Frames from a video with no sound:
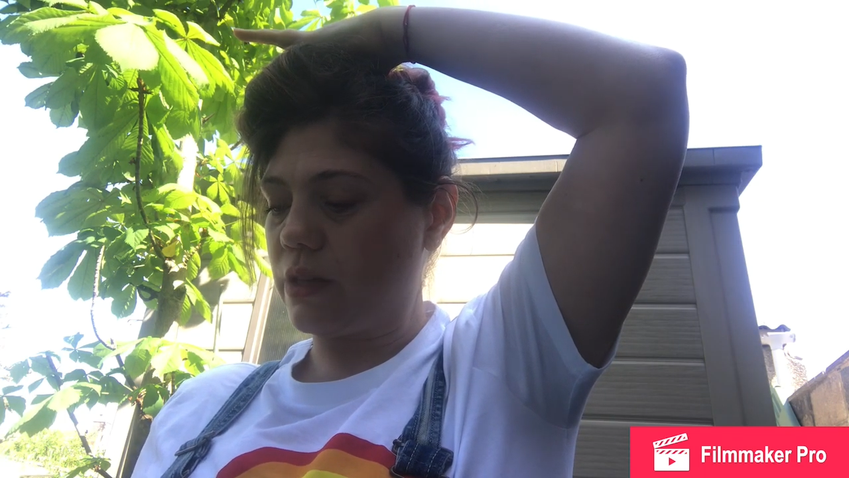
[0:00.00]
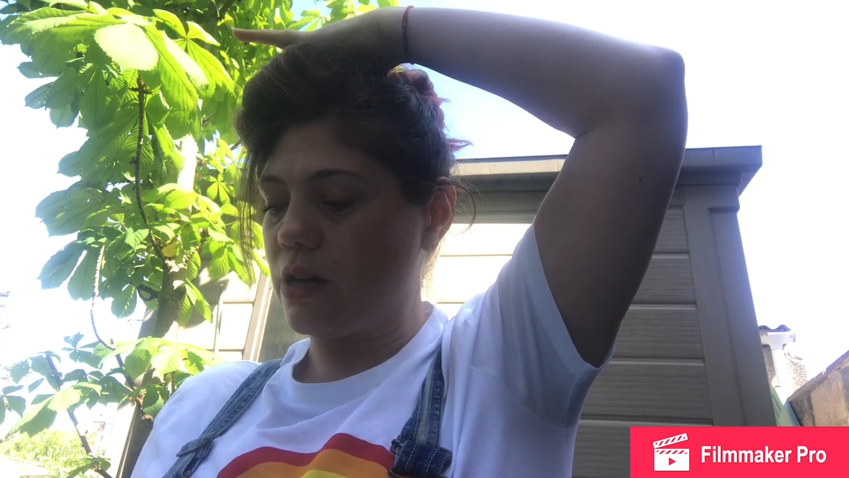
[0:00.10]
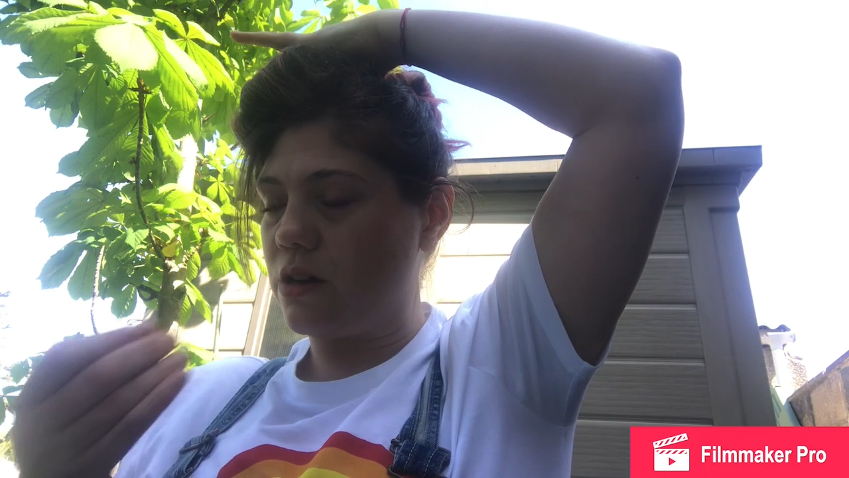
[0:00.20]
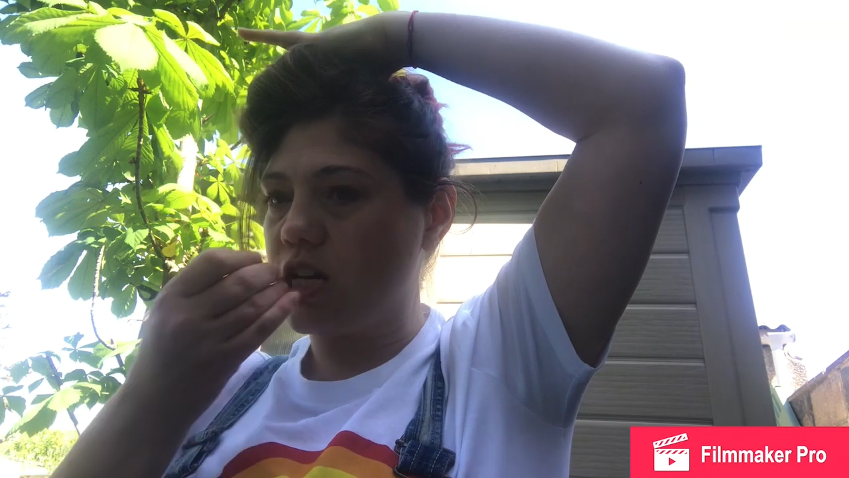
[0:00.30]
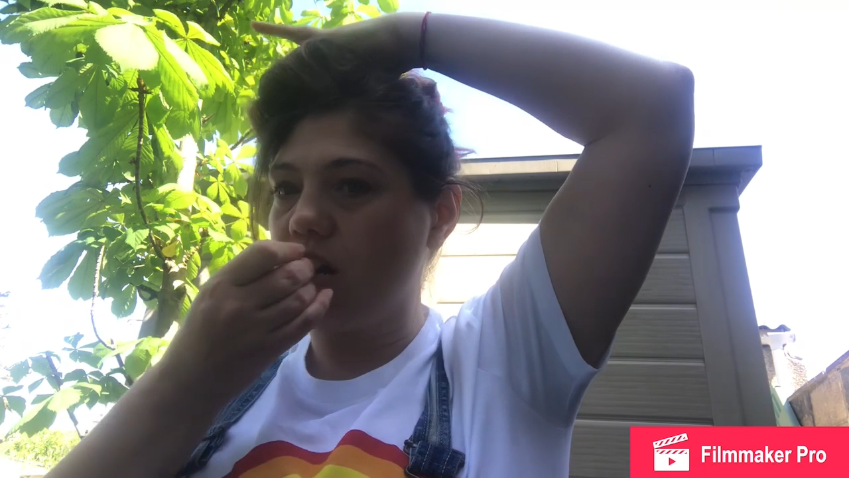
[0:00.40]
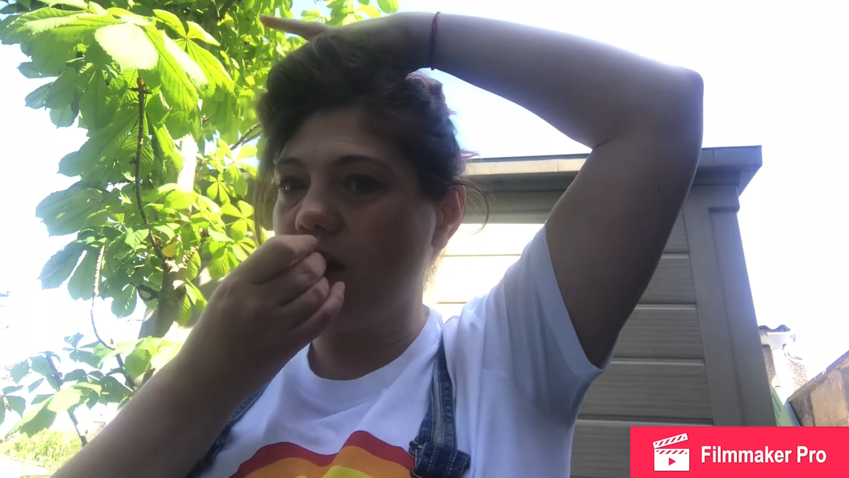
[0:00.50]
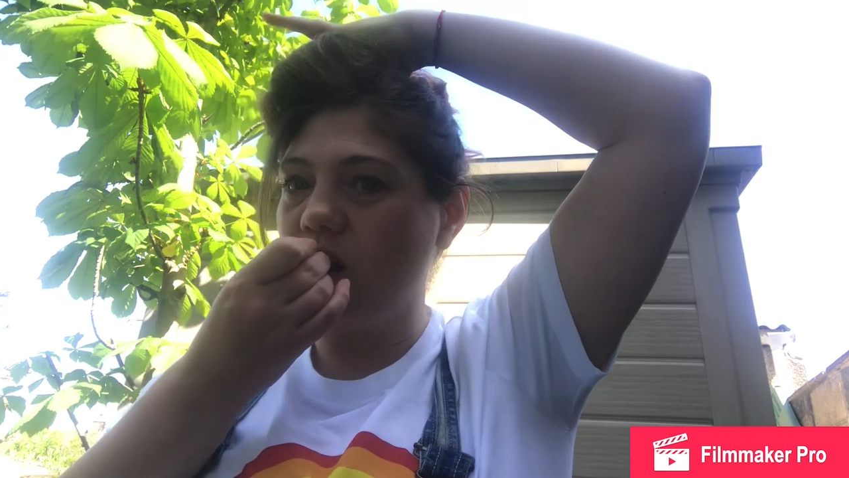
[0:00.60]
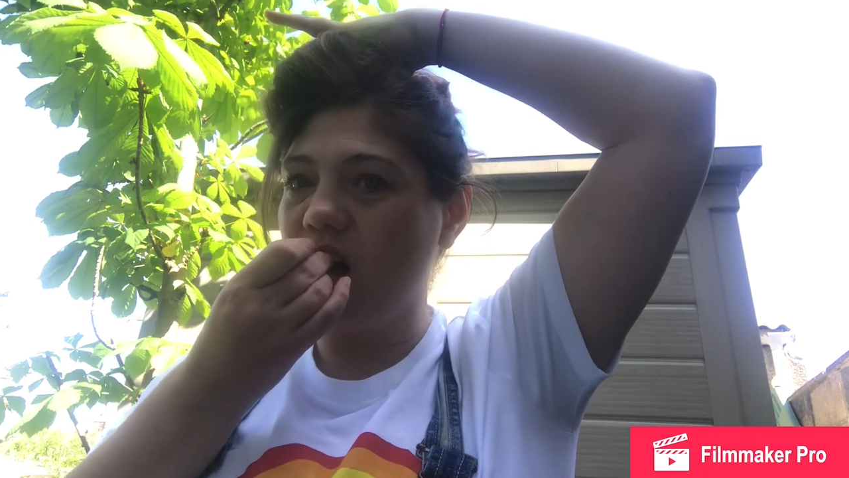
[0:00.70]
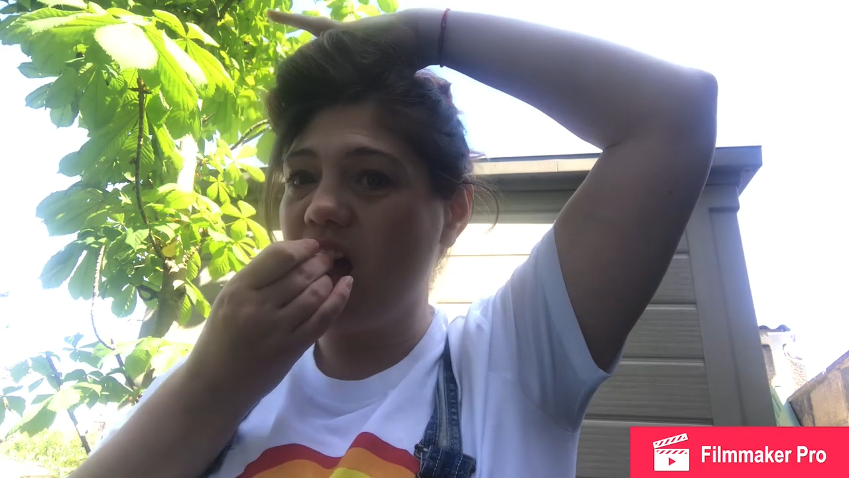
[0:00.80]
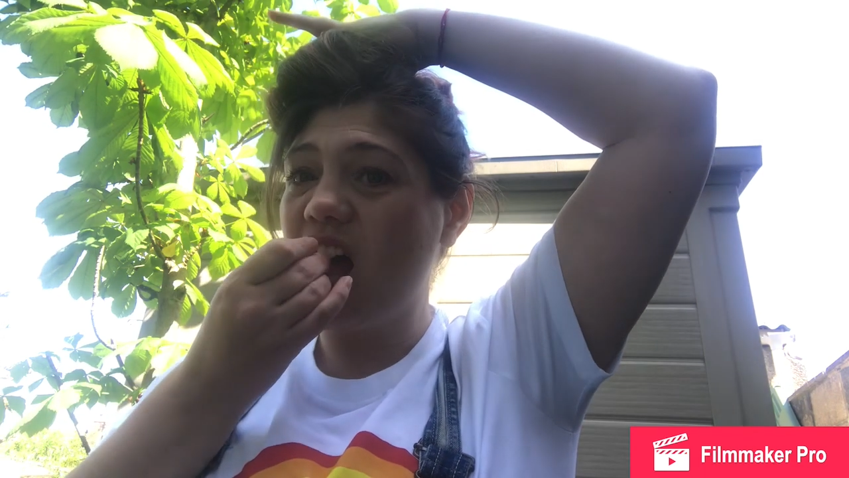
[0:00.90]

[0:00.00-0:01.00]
Oh, do you know what?